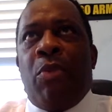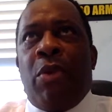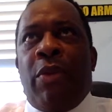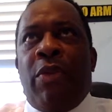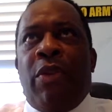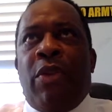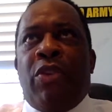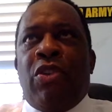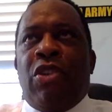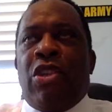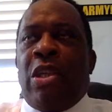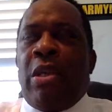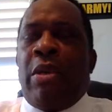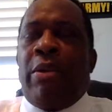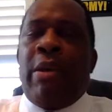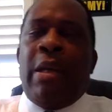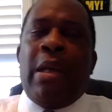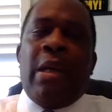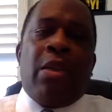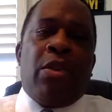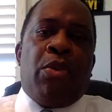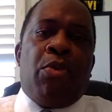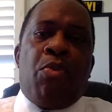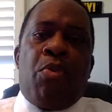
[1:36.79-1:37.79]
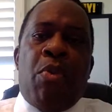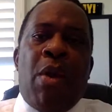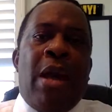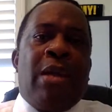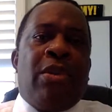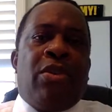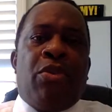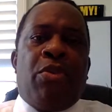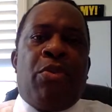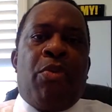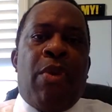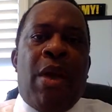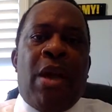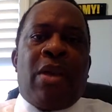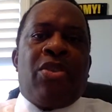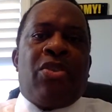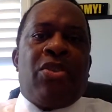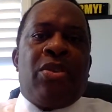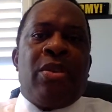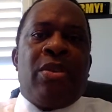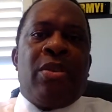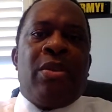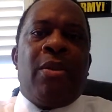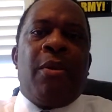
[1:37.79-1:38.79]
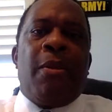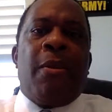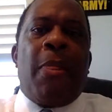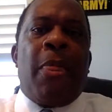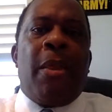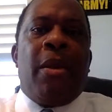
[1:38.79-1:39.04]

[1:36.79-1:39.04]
where they're tearing in the right direction,